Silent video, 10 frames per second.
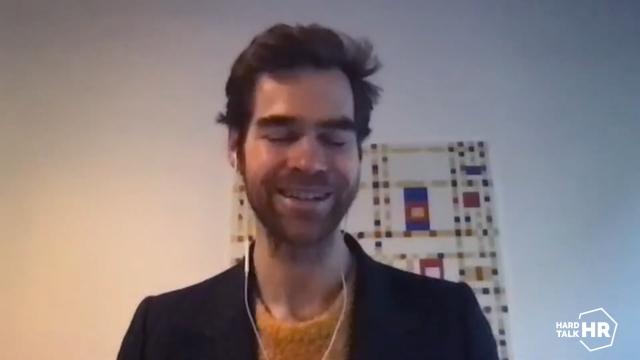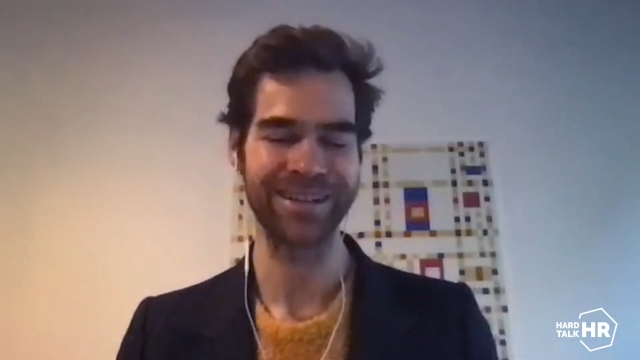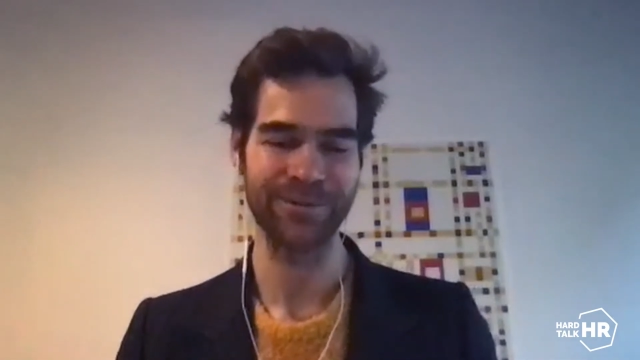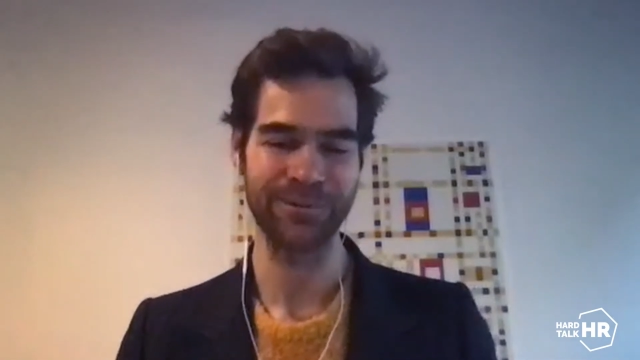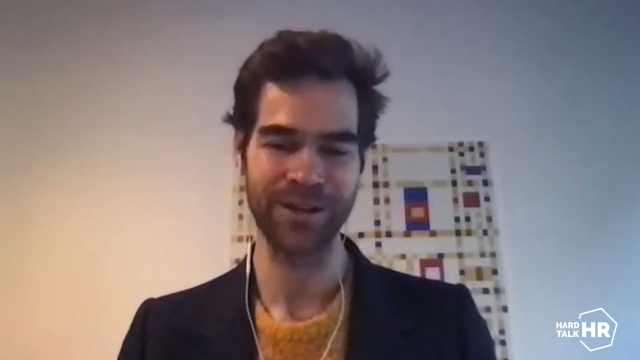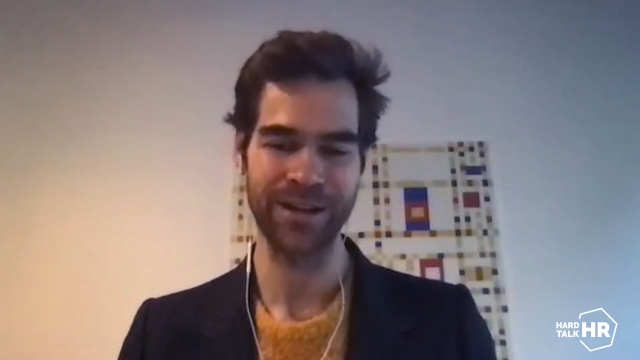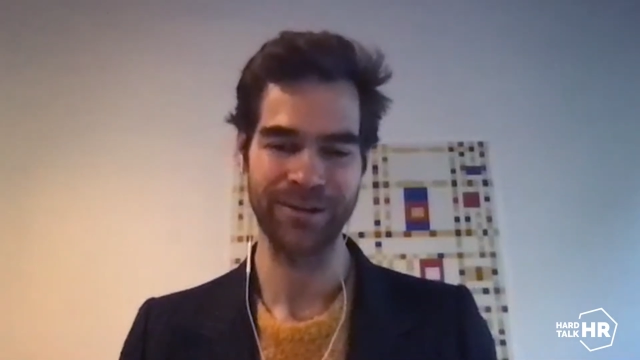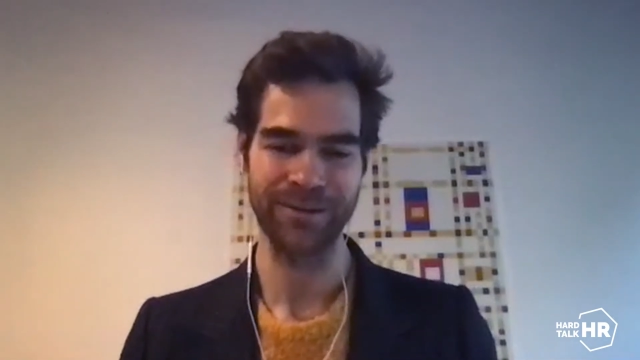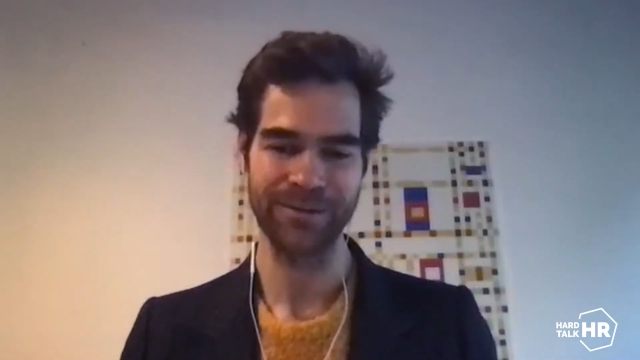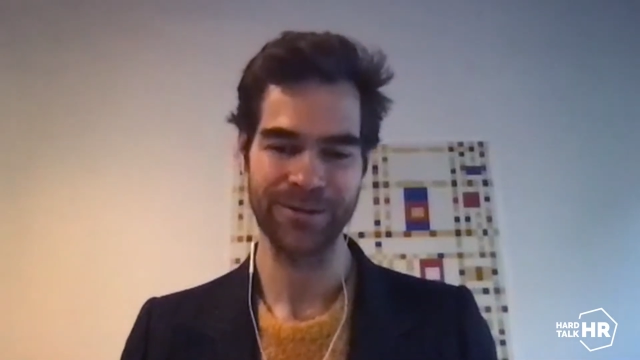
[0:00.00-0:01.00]
were
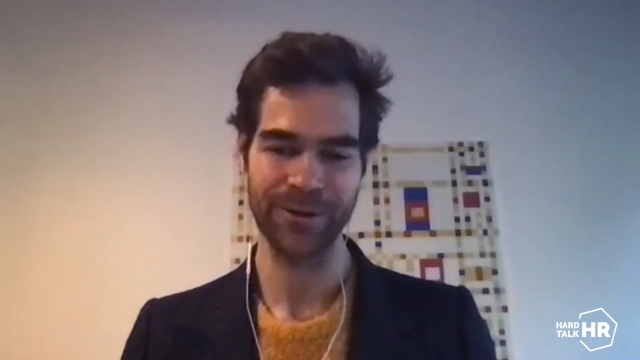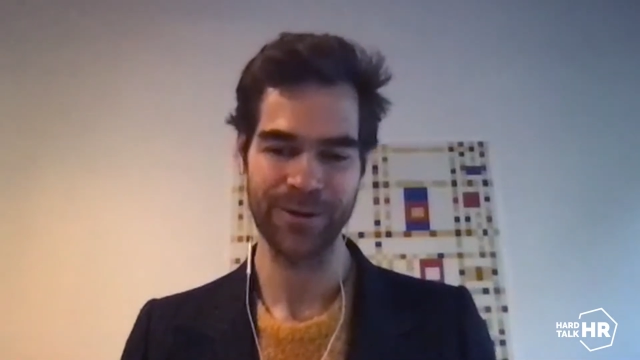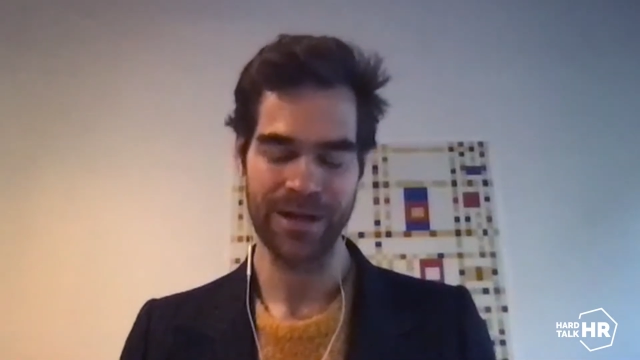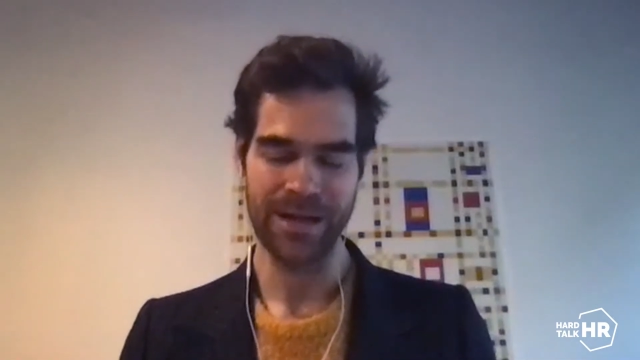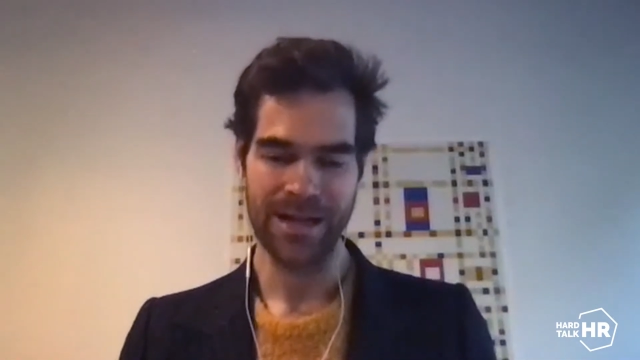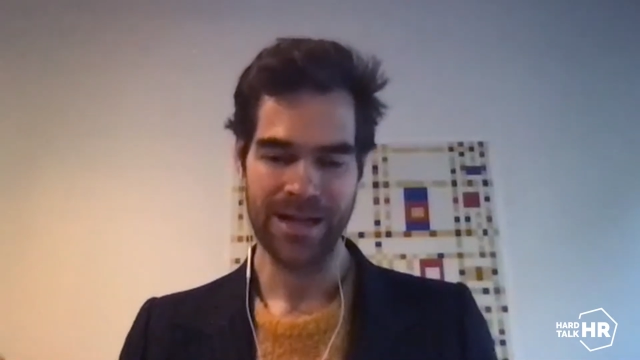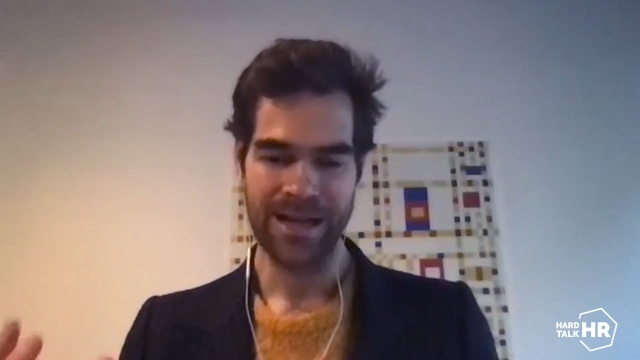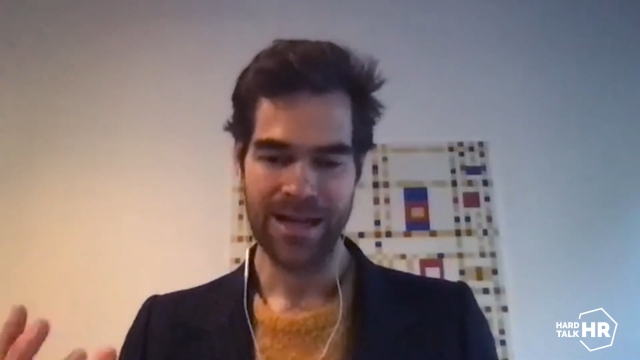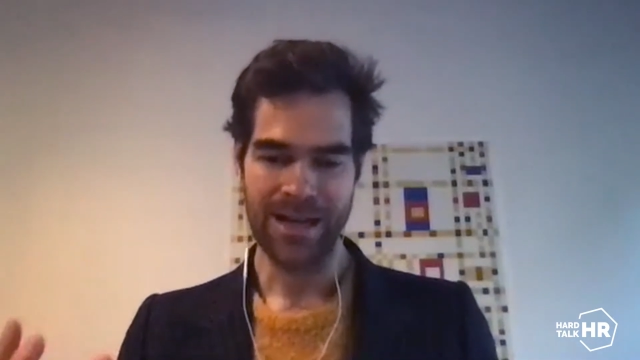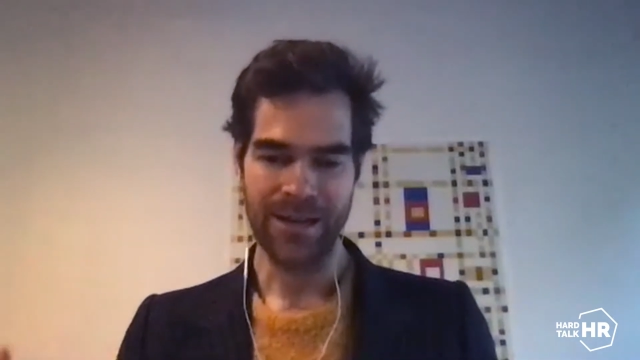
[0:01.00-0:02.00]
there. So
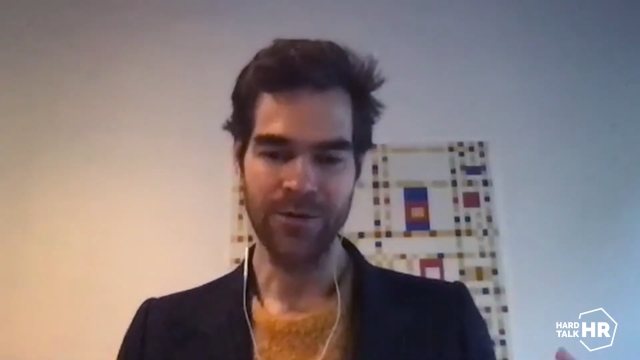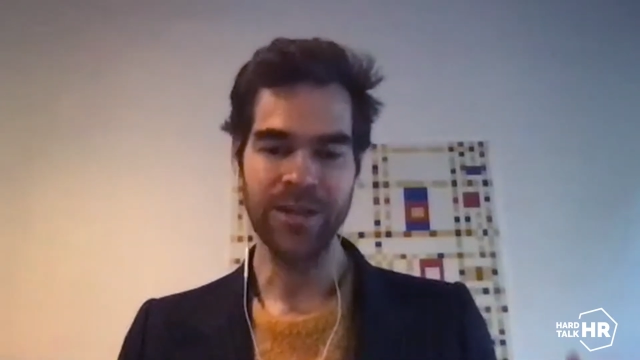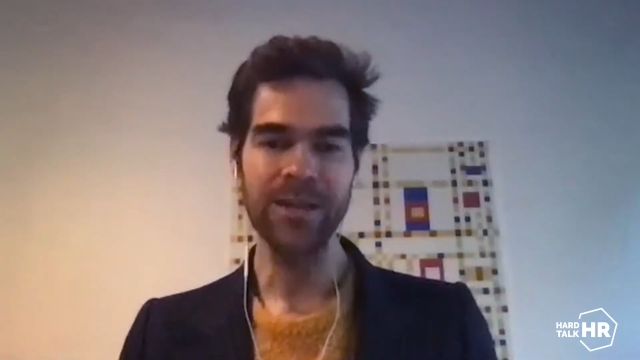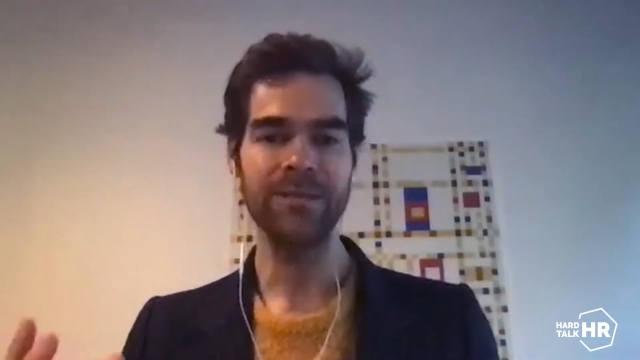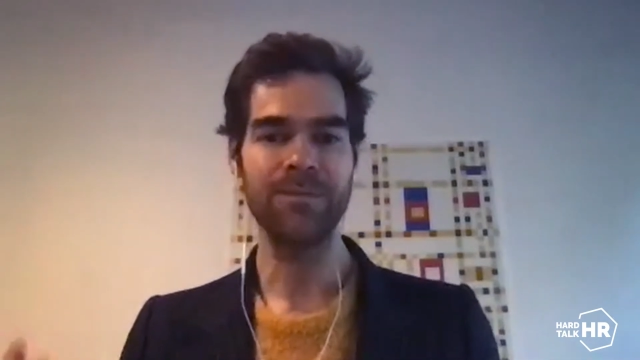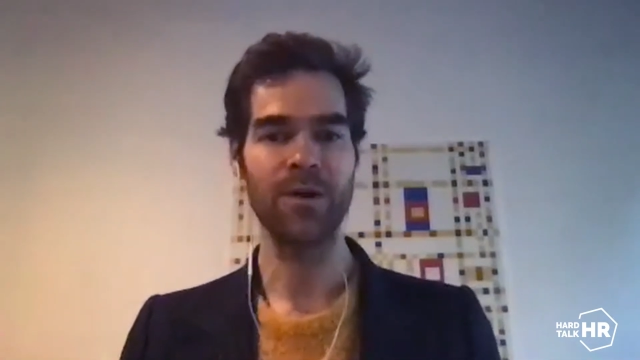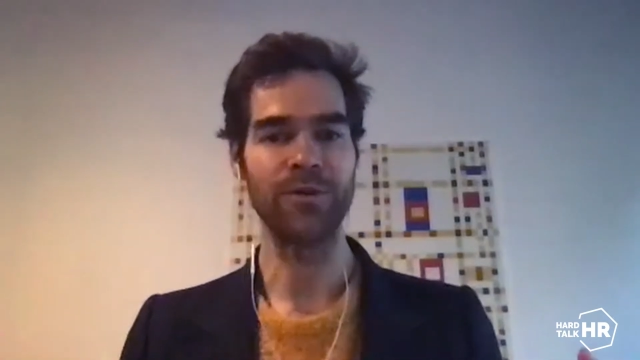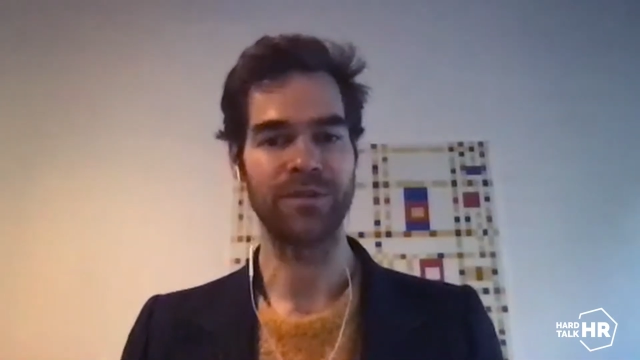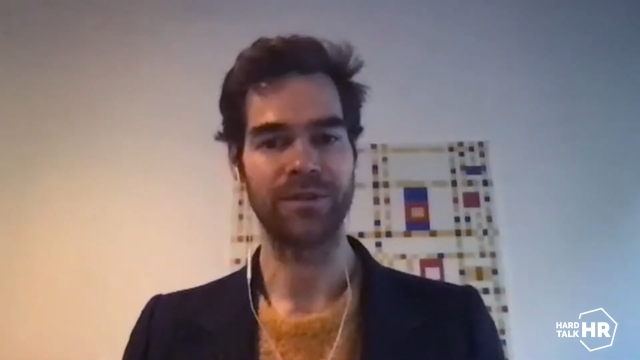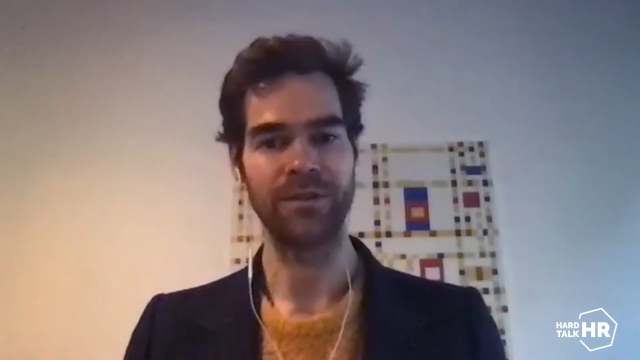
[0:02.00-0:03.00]
you needed both.